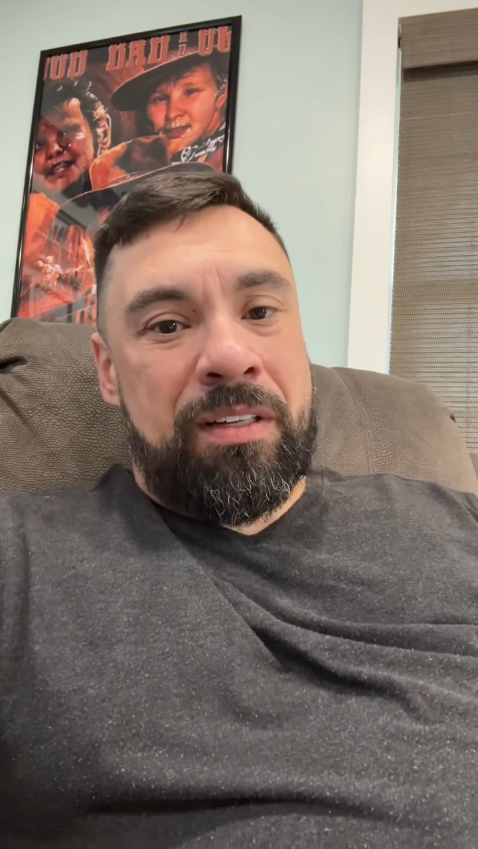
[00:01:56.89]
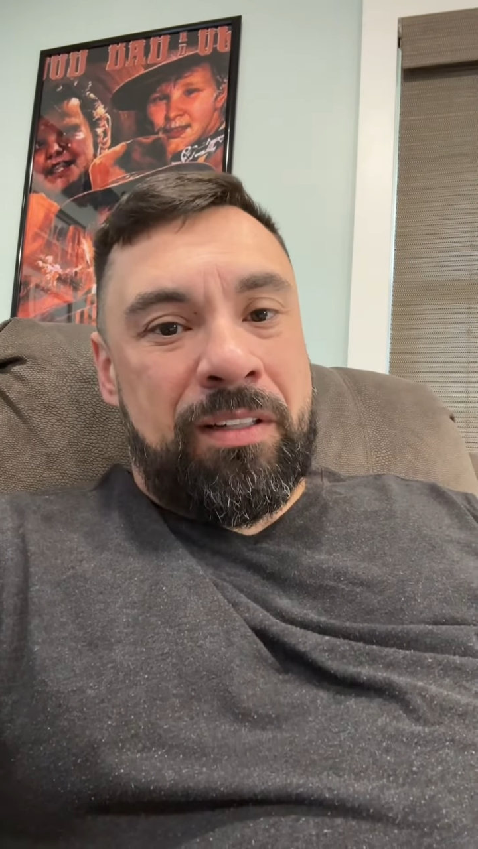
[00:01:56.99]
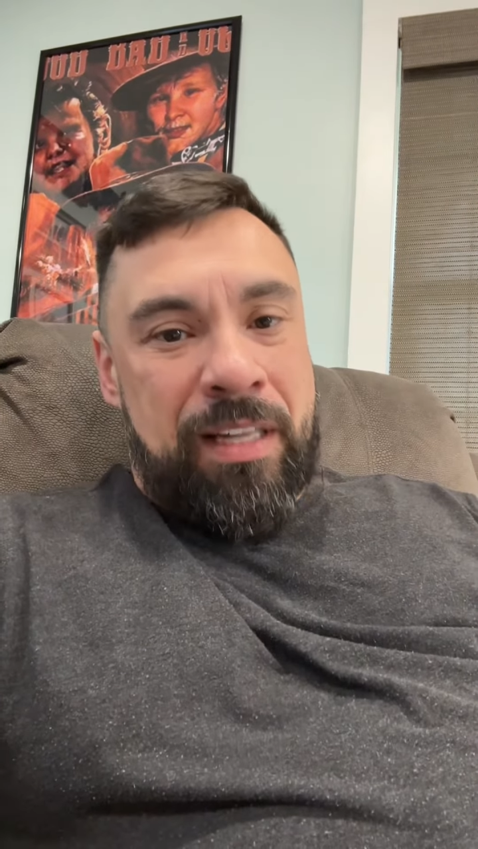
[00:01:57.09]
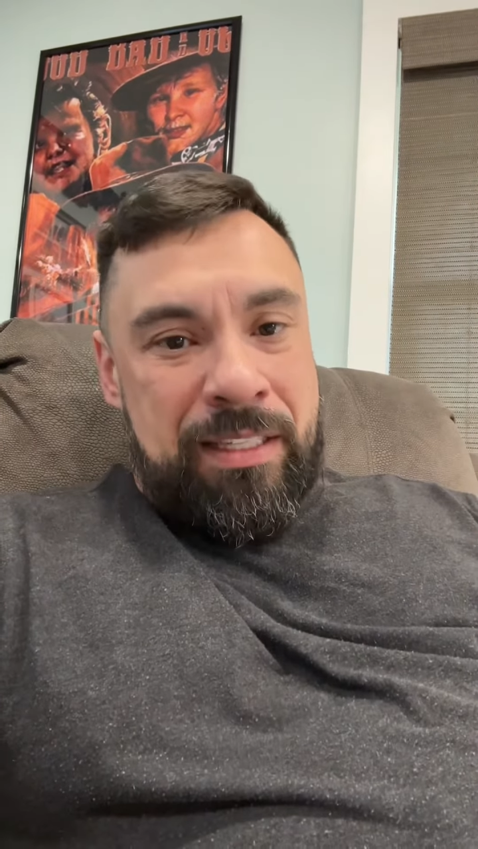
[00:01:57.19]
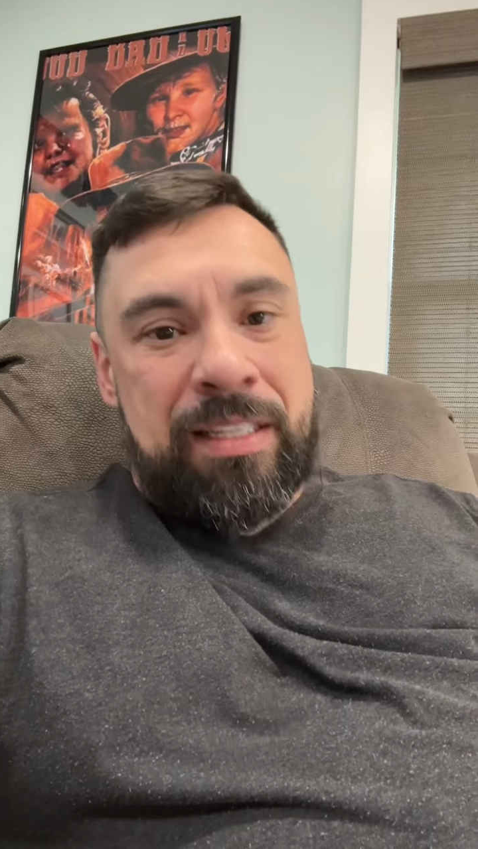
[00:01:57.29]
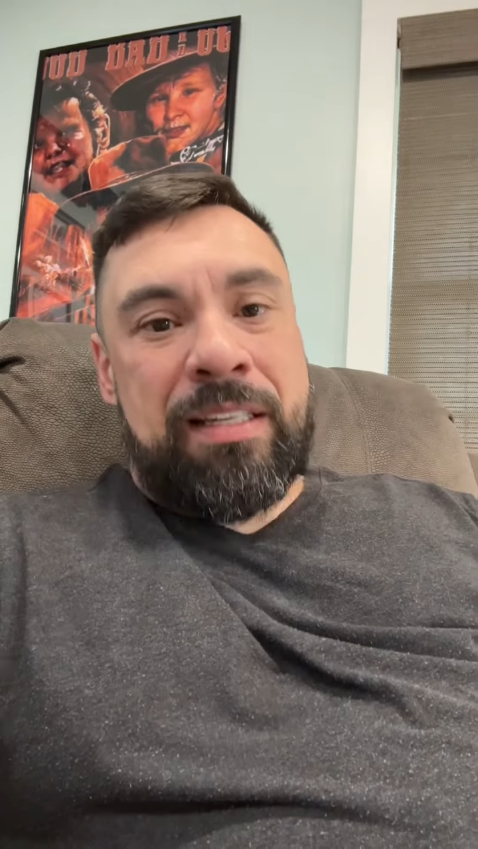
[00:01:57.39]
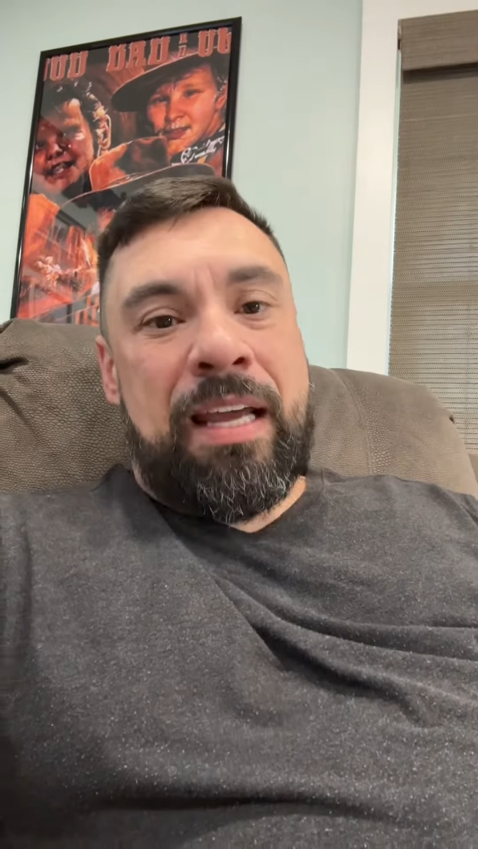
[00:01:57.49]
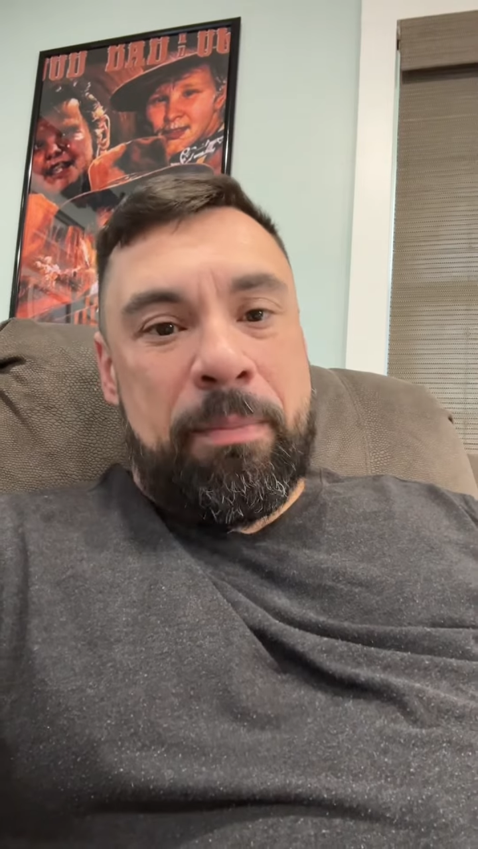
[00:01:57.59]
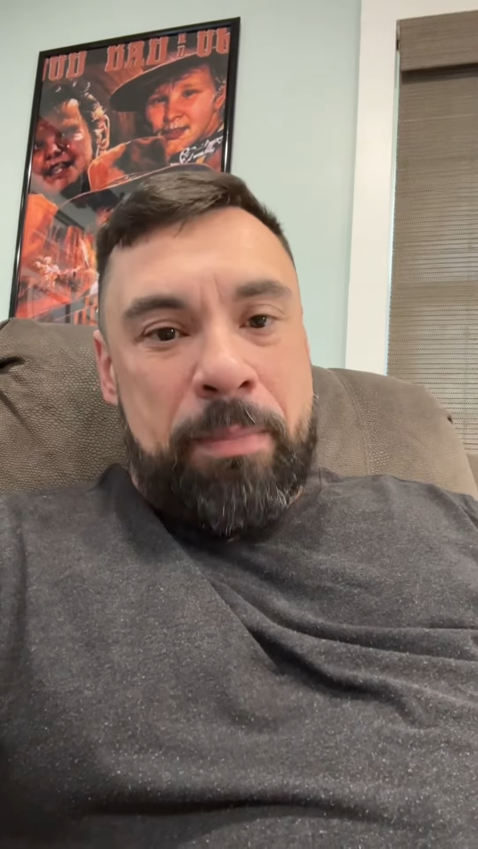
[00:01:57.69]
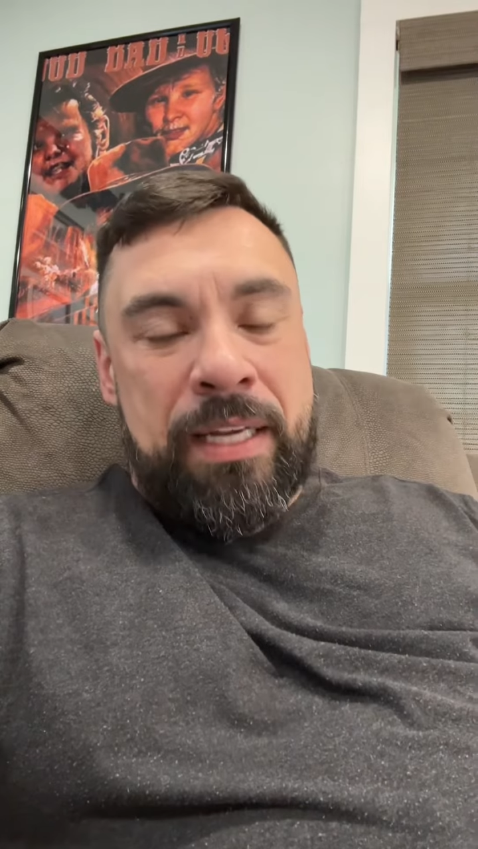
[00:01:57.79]
let
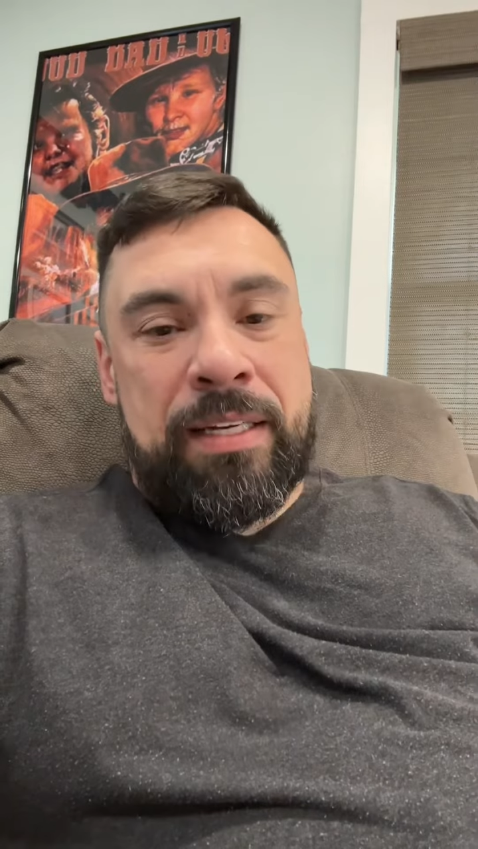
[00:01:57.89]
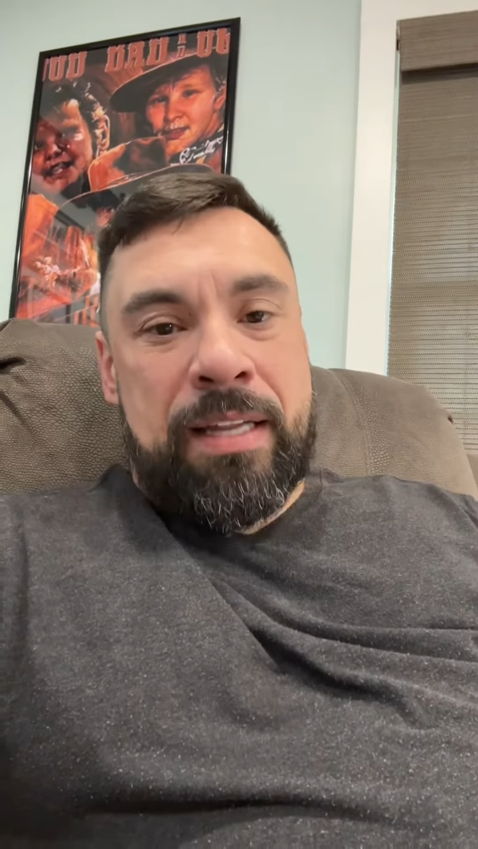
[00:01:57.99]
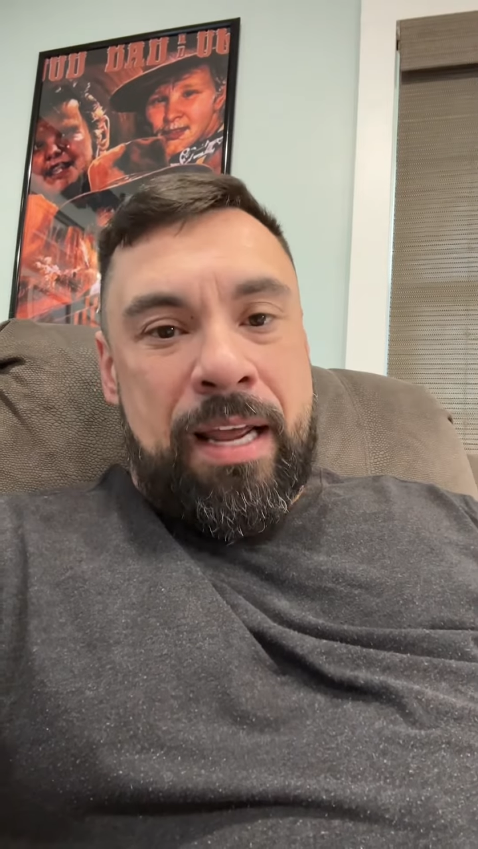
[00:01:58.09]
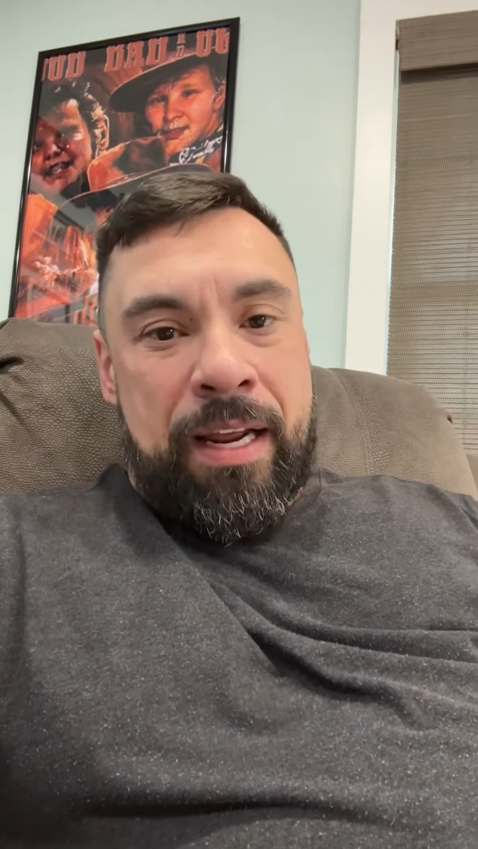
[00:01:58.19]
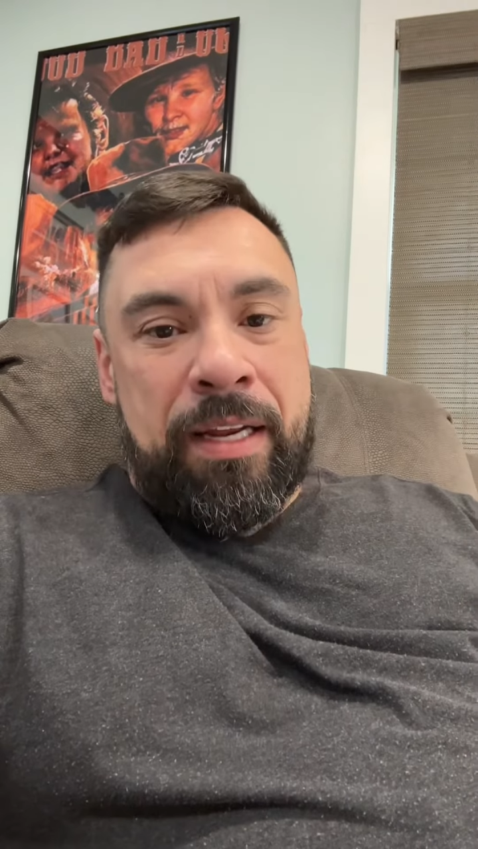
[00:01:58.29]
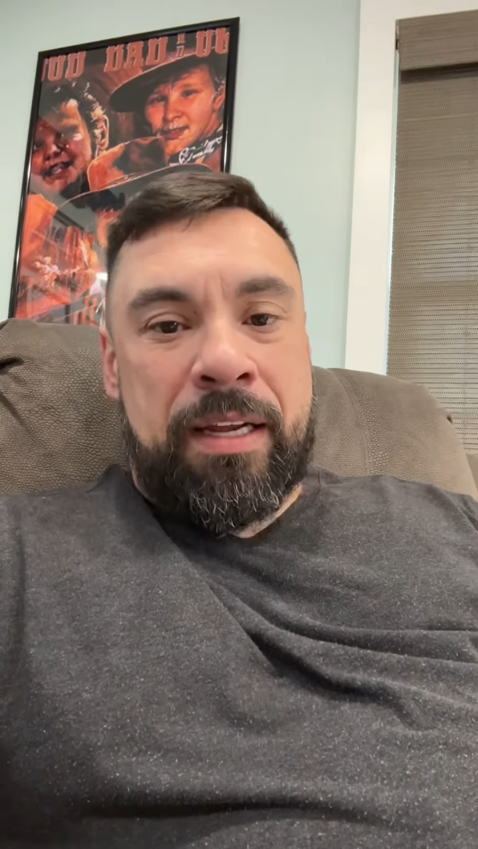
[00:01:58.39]
today be a day